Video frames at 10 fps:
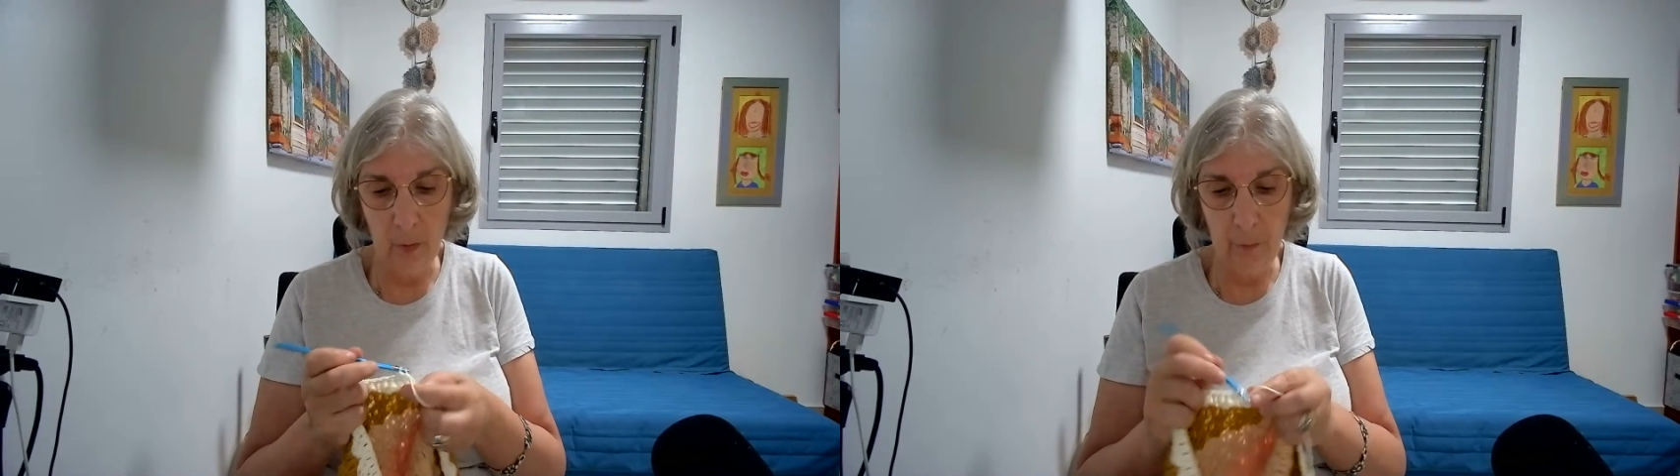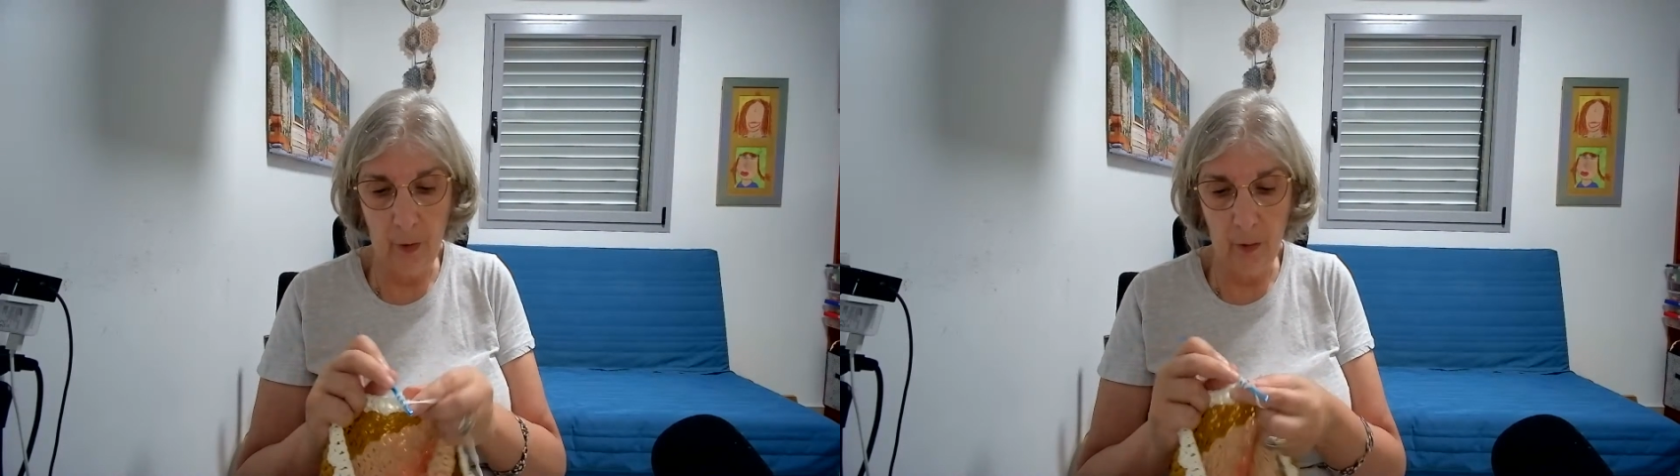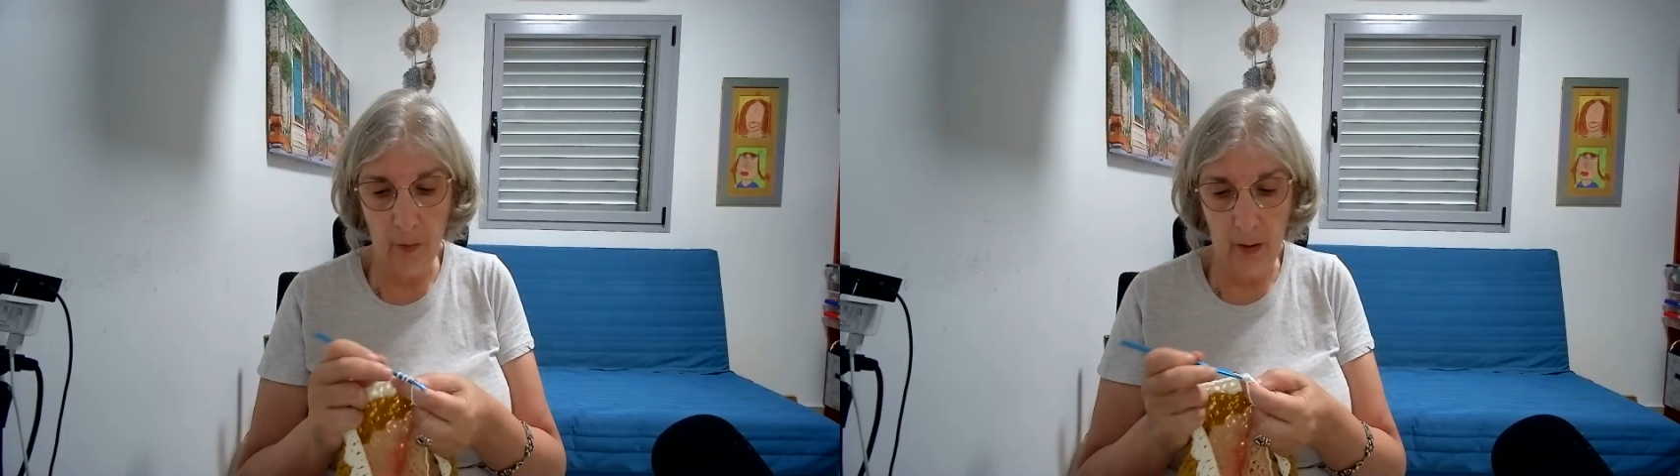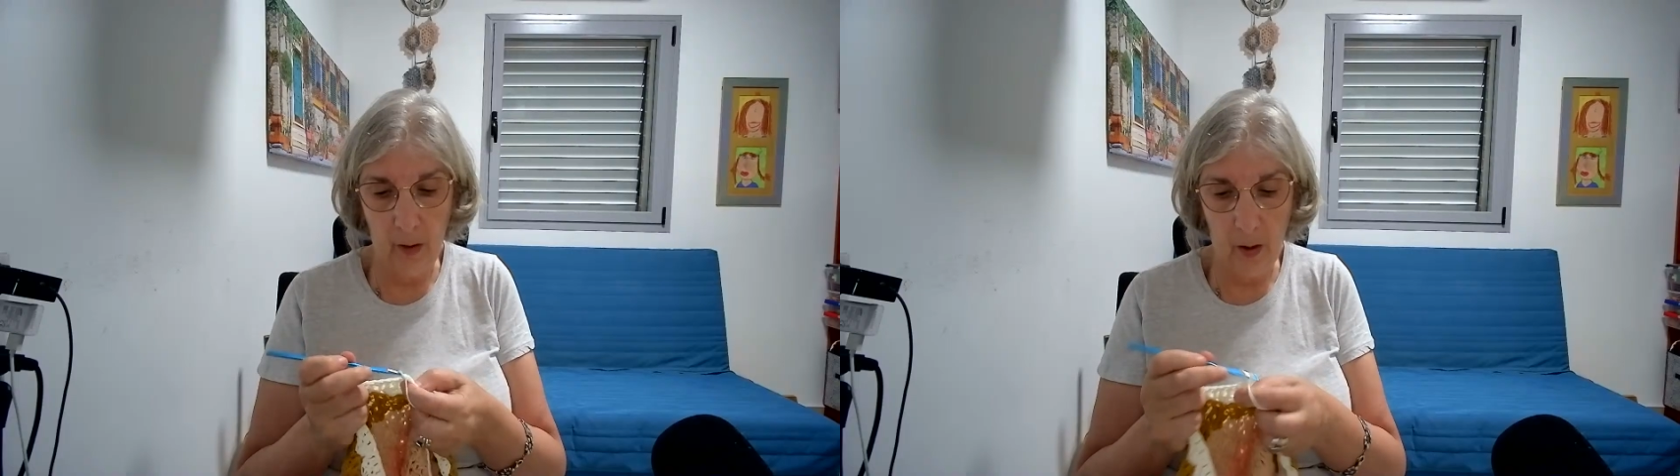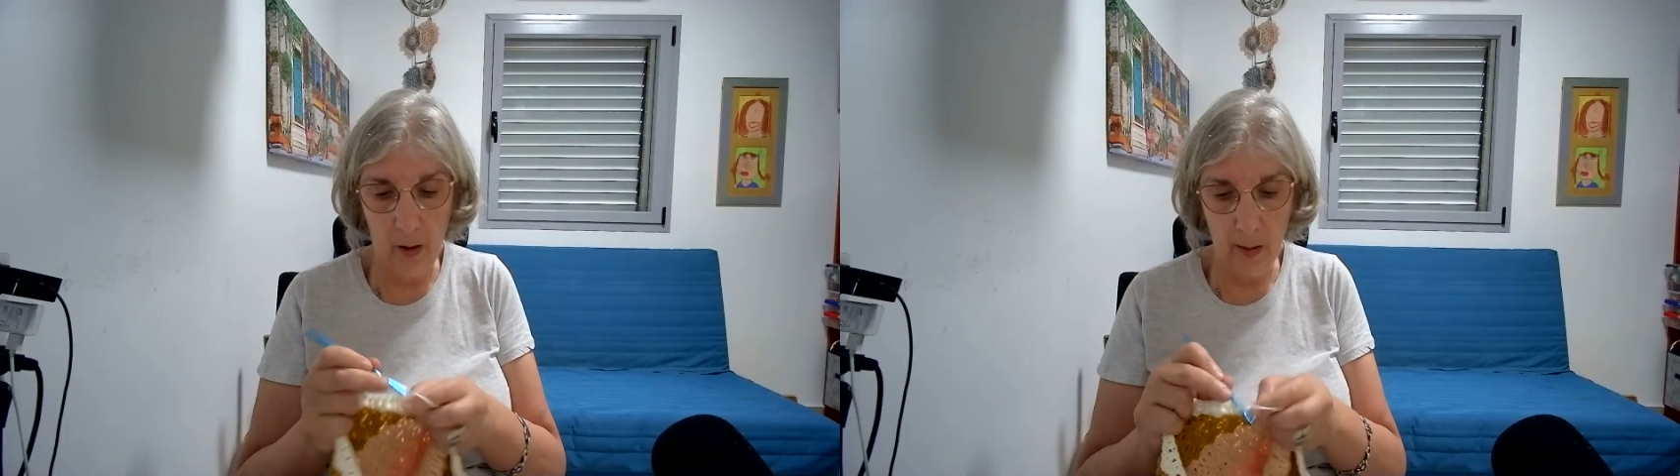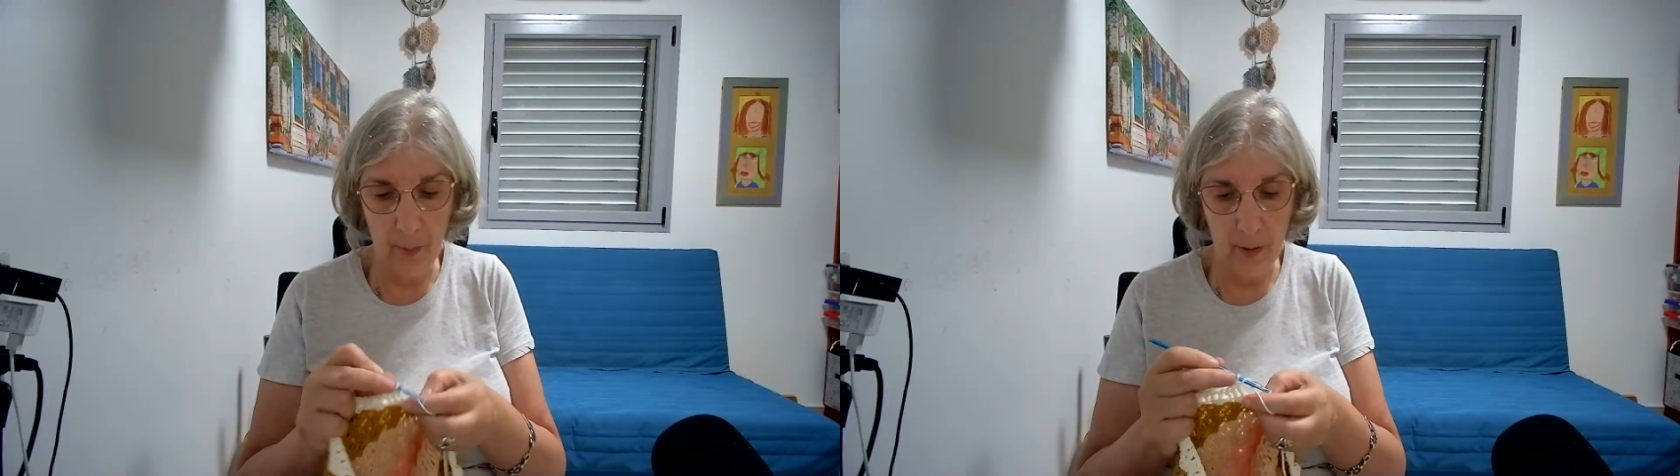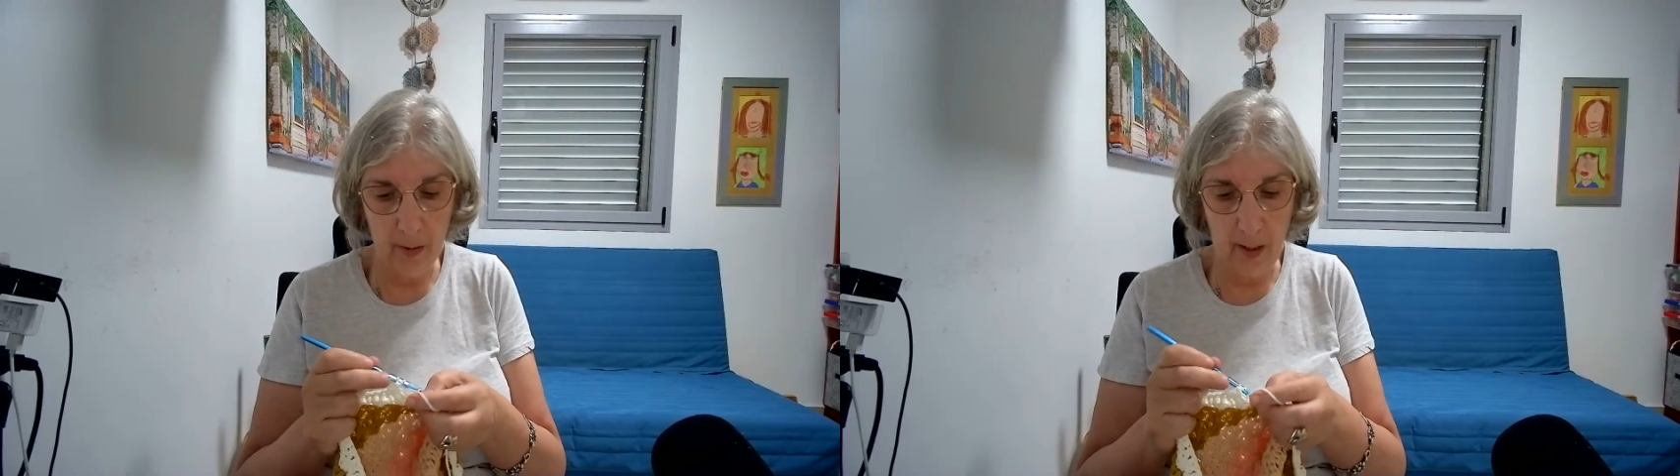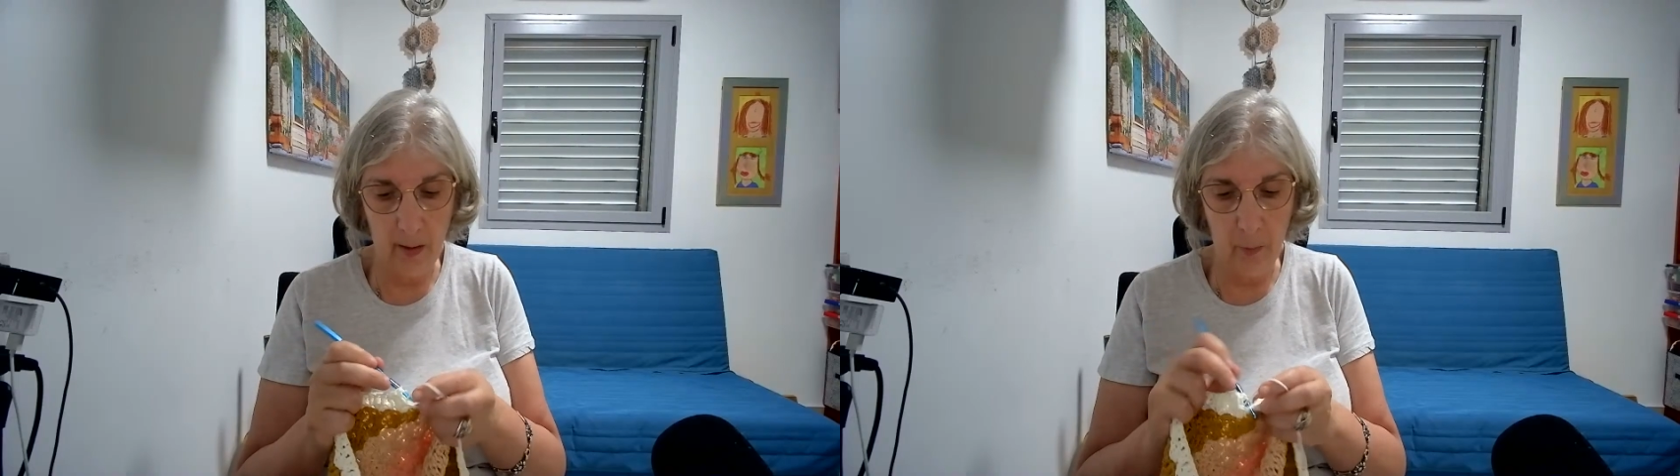to follow the laws
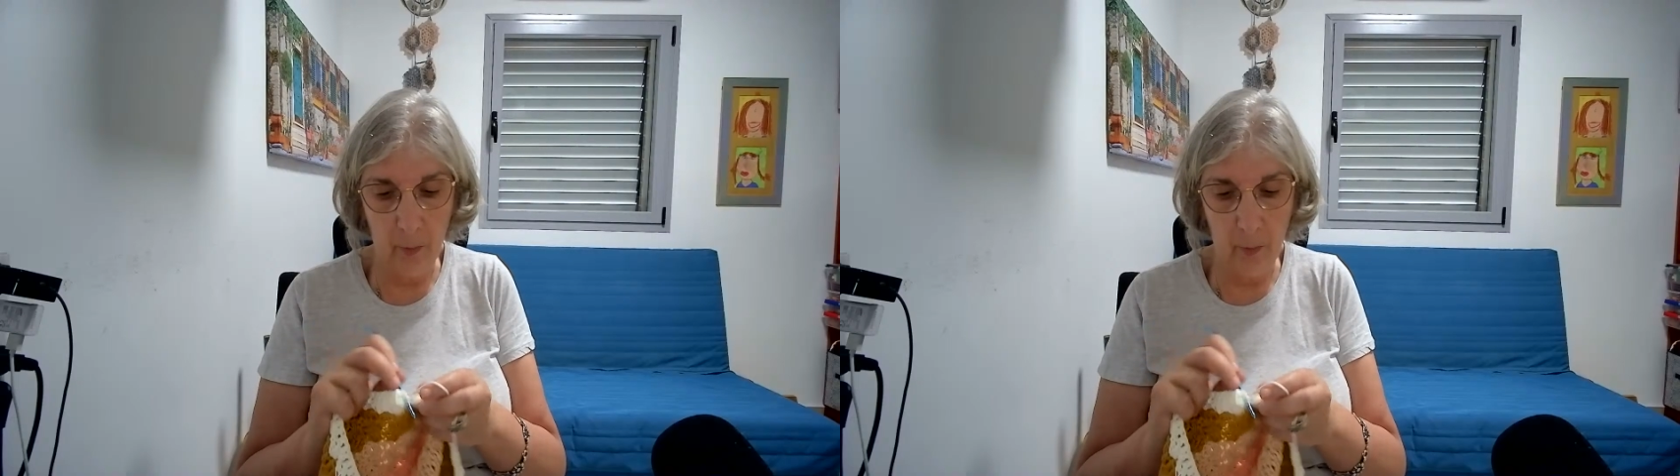because I don't